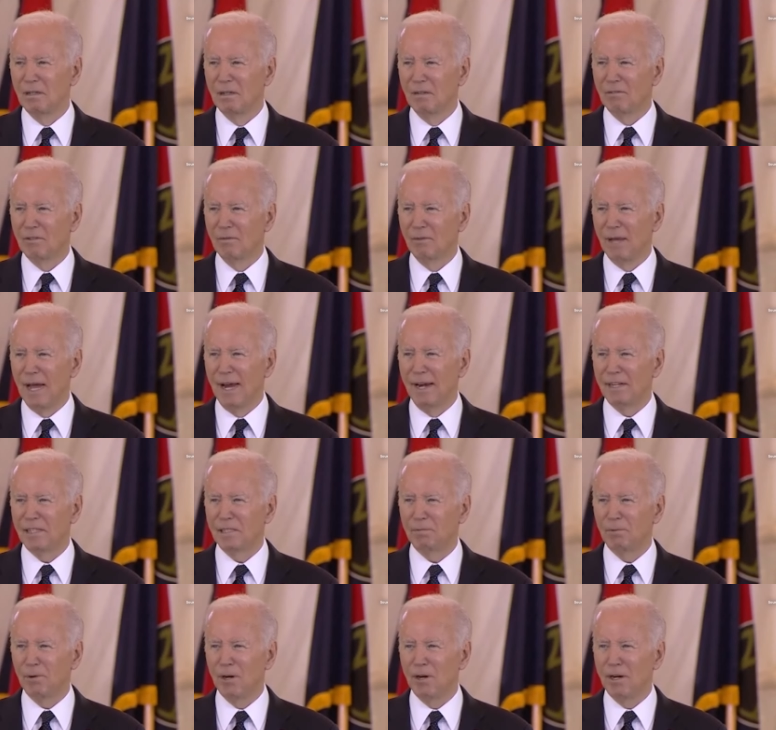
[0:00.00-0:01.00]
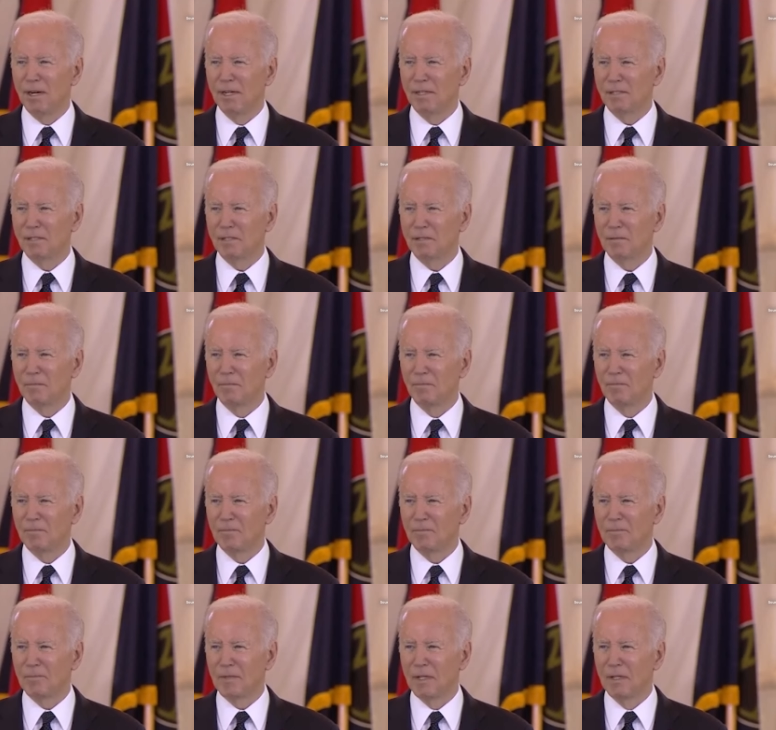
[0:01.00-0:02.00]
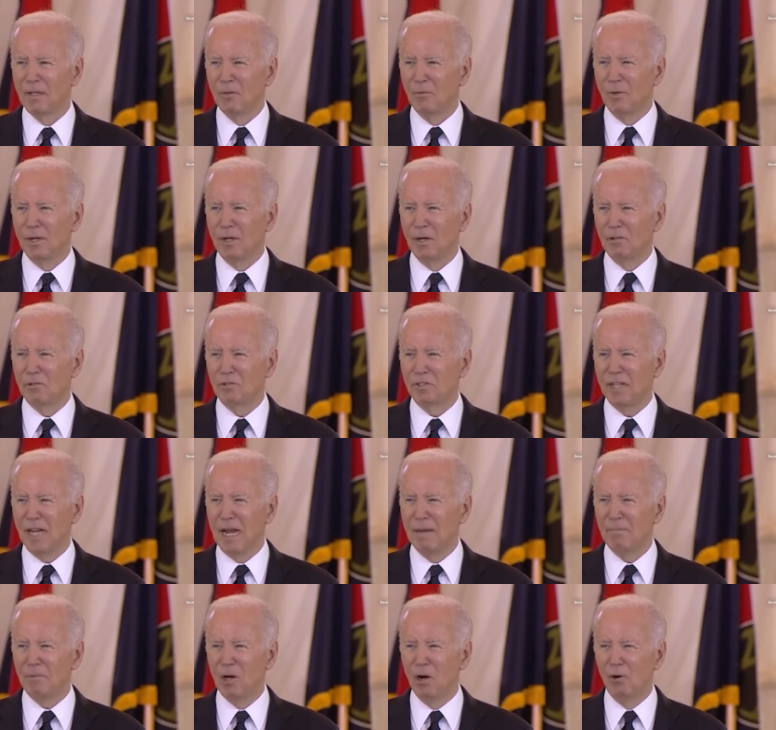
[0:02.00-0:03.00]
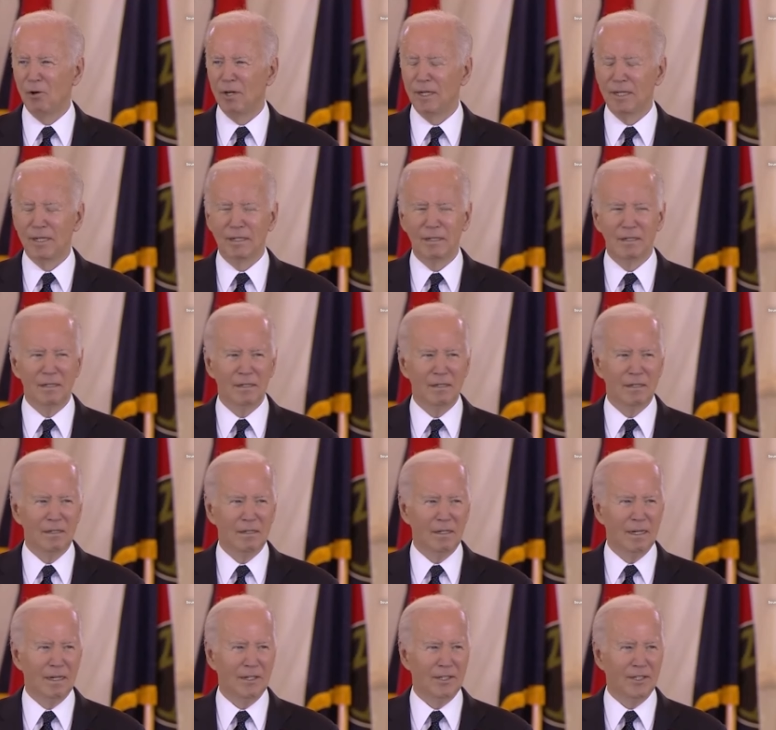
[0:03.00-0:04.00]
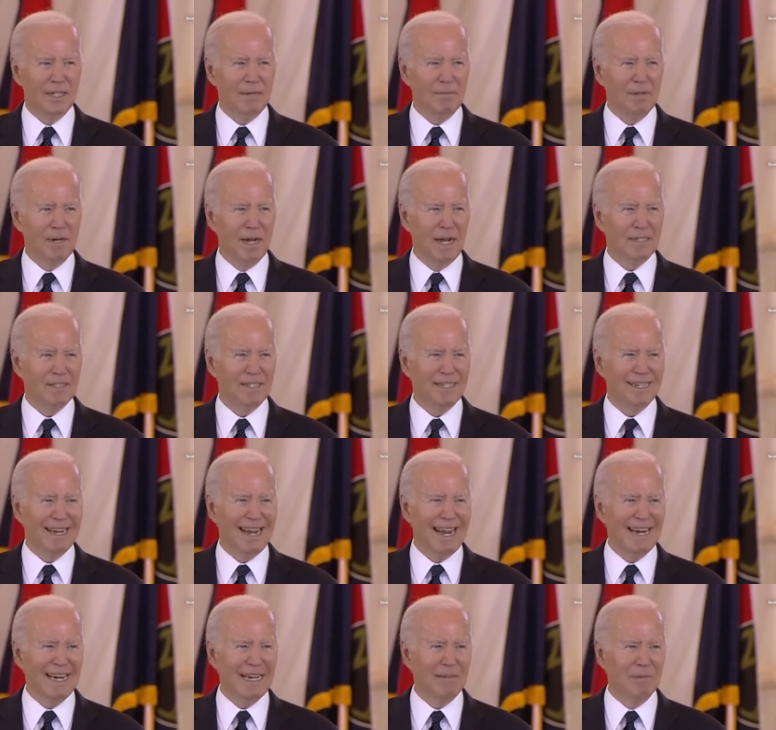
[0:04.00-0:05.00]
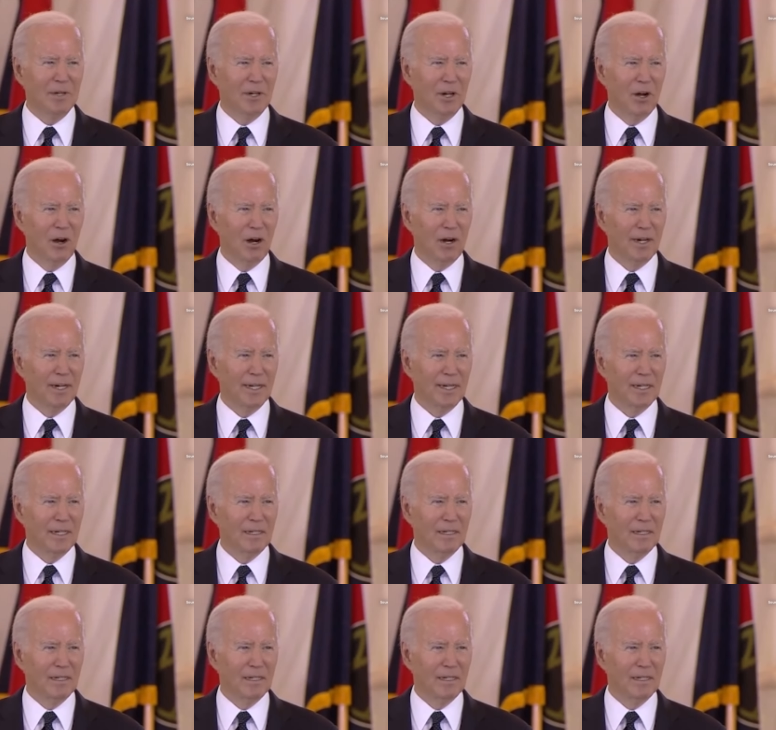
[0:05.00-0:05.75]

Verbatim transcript: From that experience, we know scapegoating and demonizing any minority